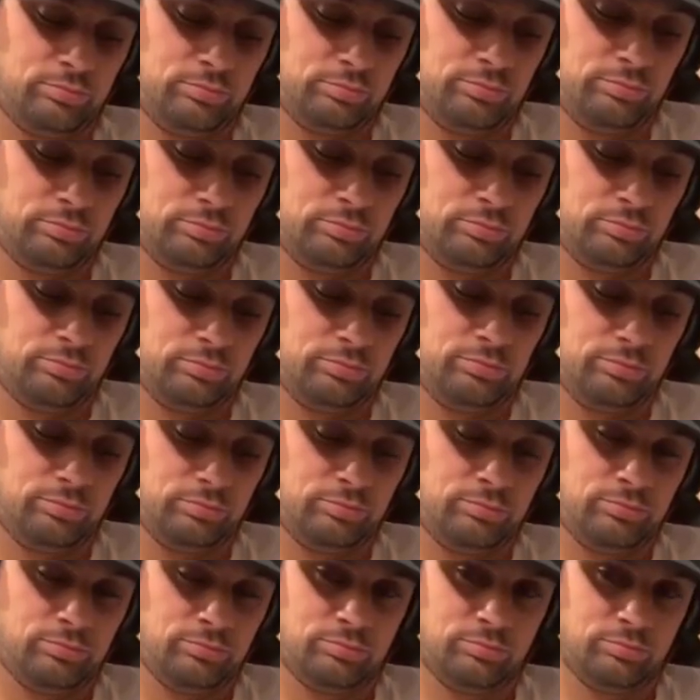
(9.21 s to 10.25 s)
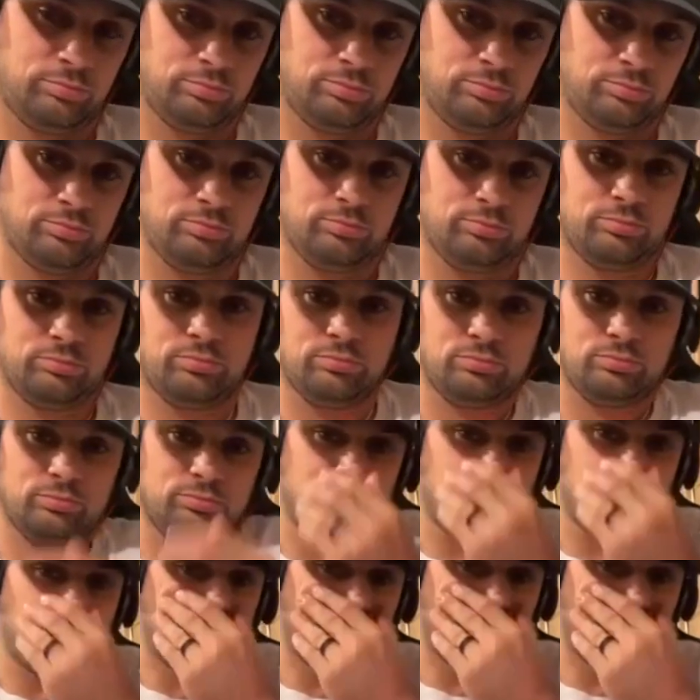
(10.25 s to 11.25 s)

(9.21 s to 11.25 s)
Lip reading: (silent)